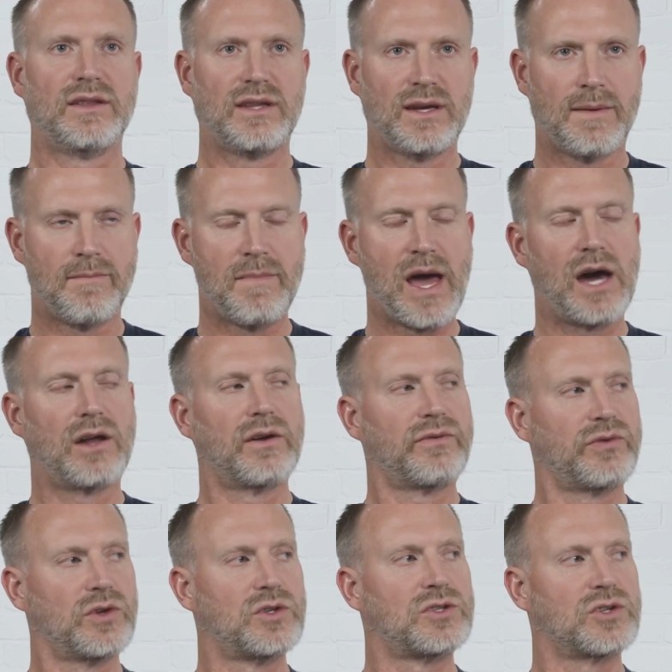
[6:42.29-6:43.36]
the amount
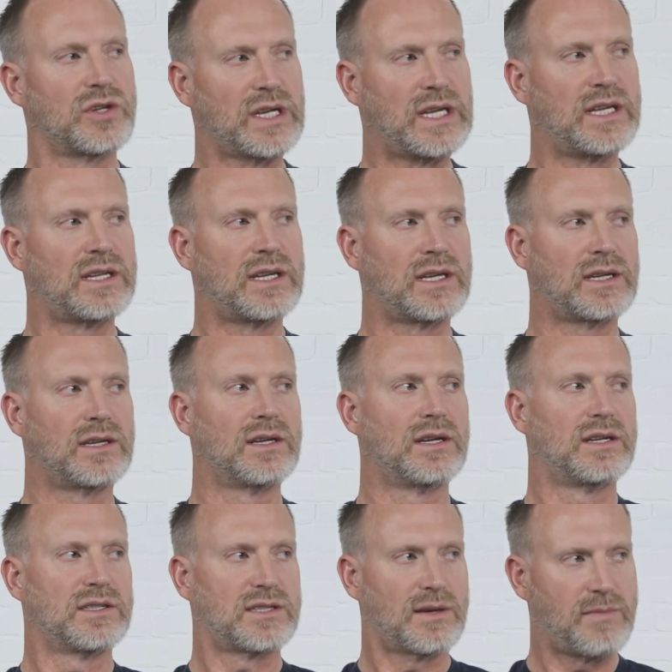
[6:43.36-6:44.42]
of food you're eating
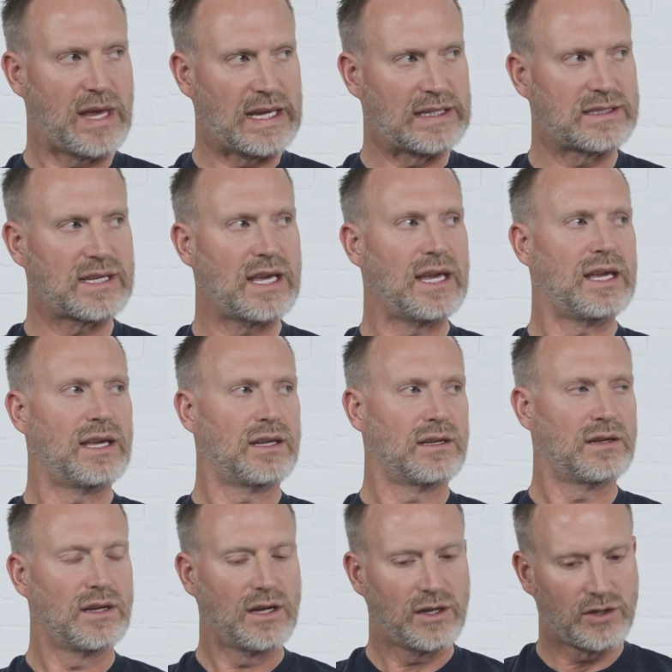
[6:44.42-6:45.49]
to
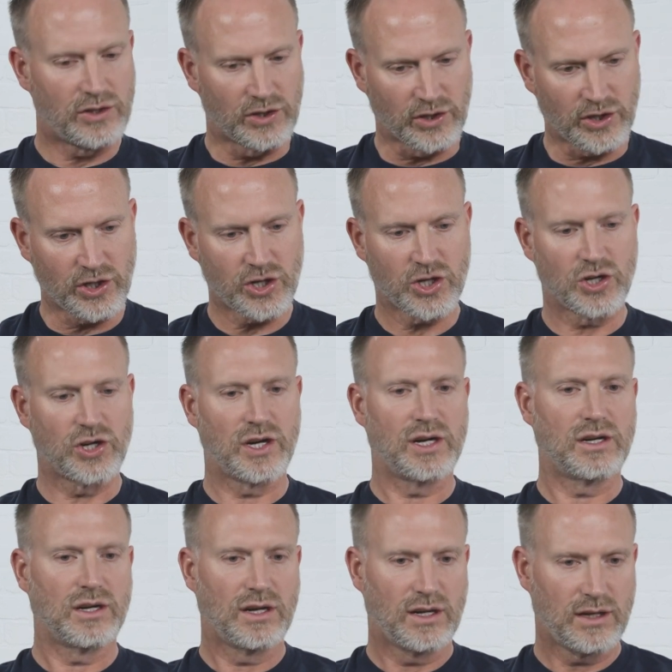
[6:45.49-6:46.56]
maintain your
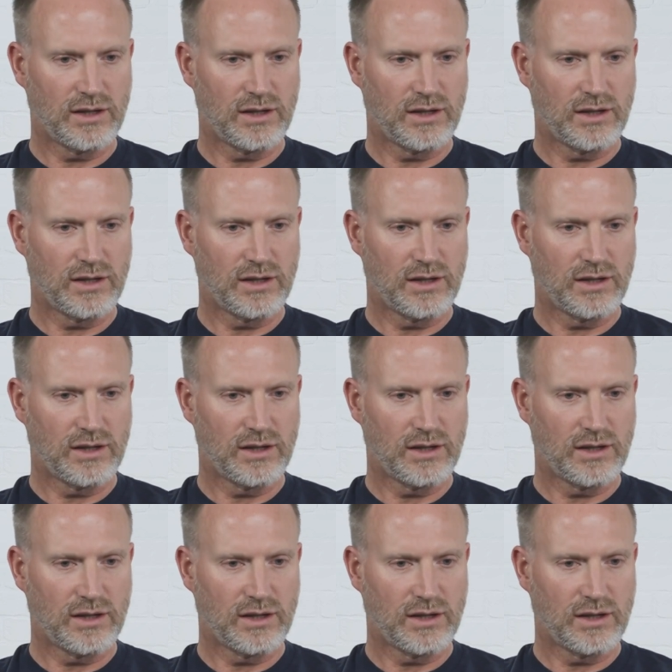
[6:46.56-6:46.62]
current